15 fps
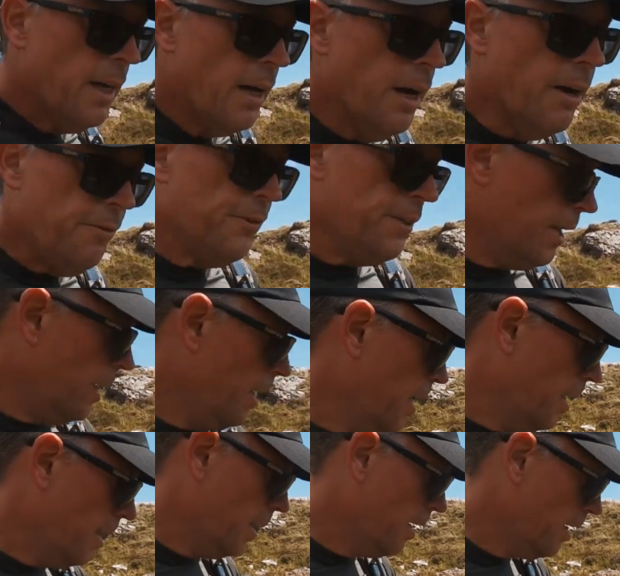After
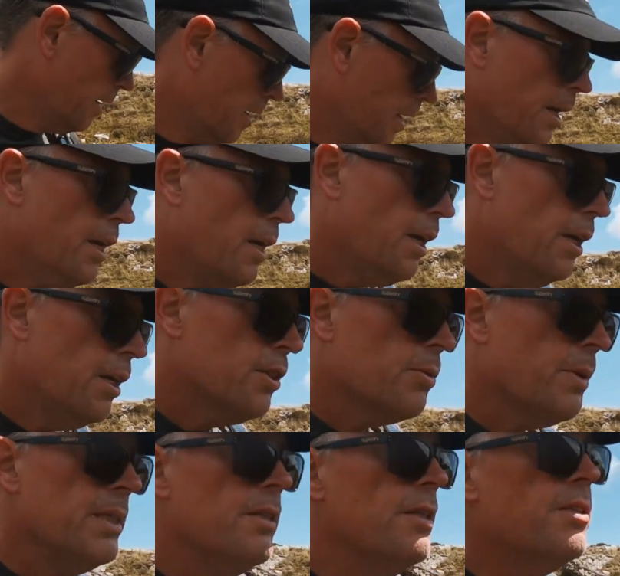
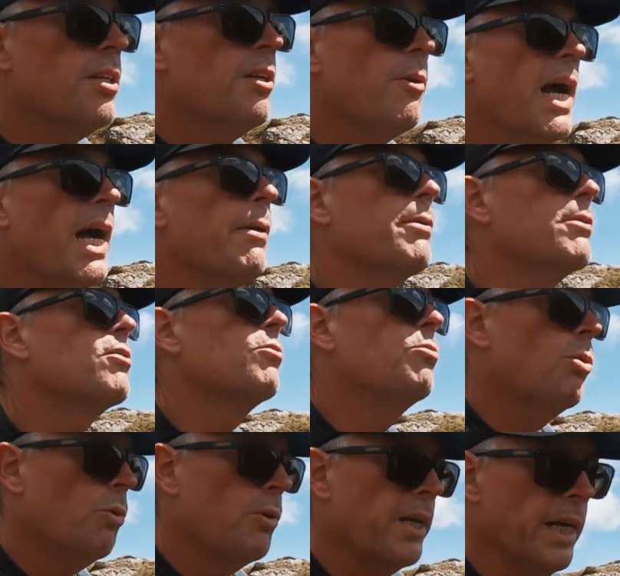22 hours of
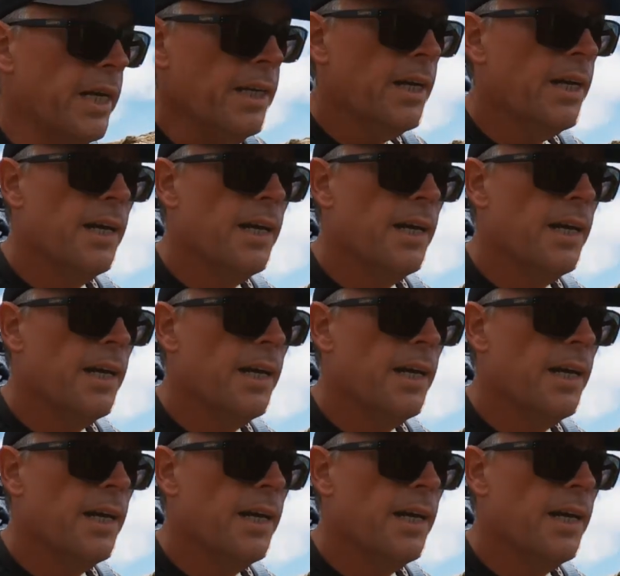walking,